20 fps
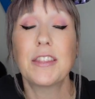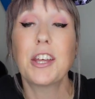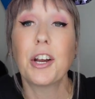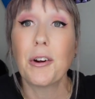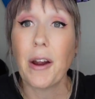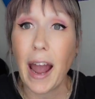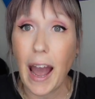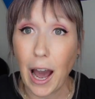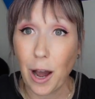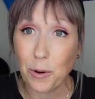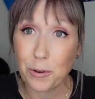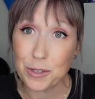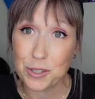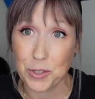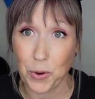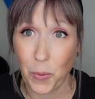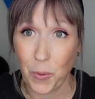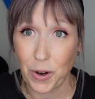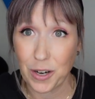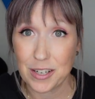They're
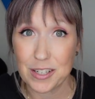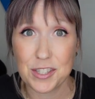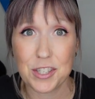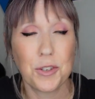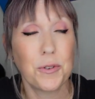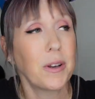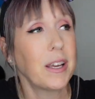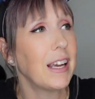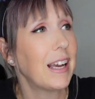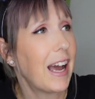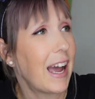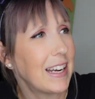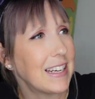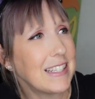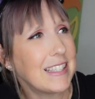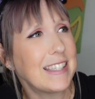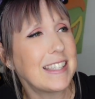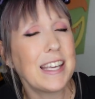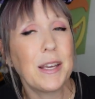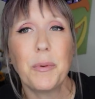outdoors. So you can kind of
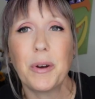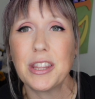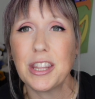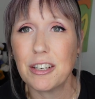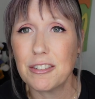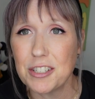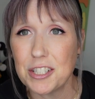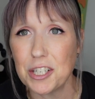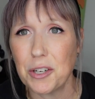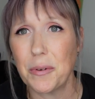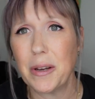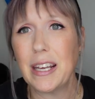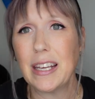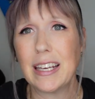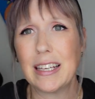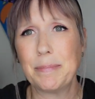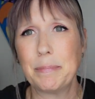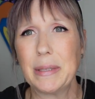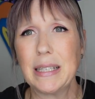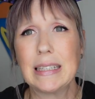see what they're doing
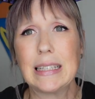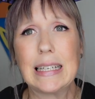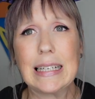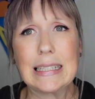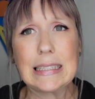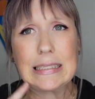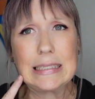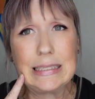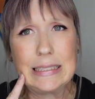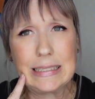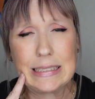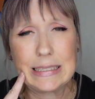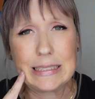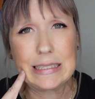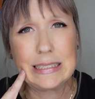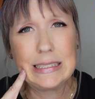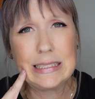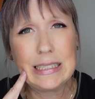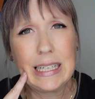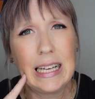and be like, ooh,
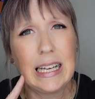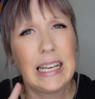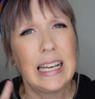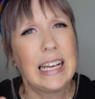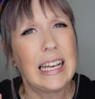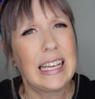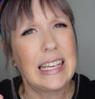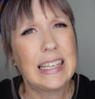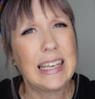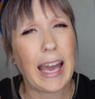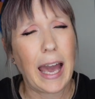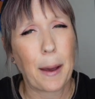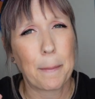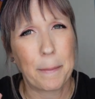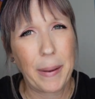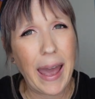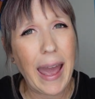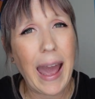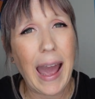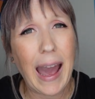yeah,
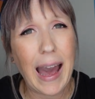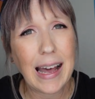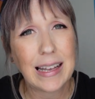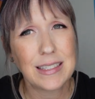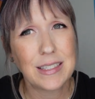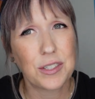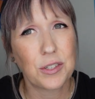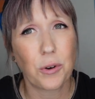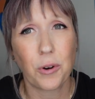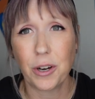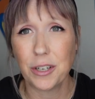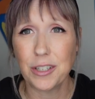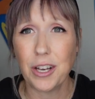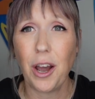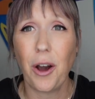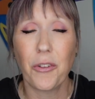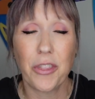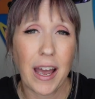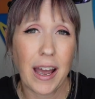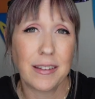pass or
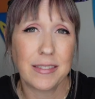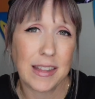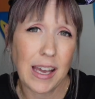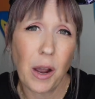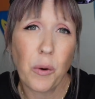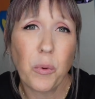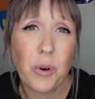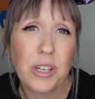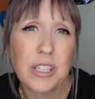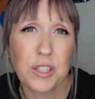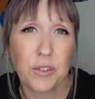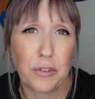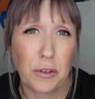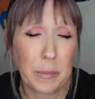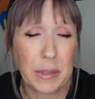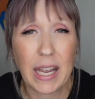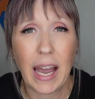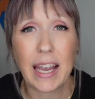no, that, that works for me.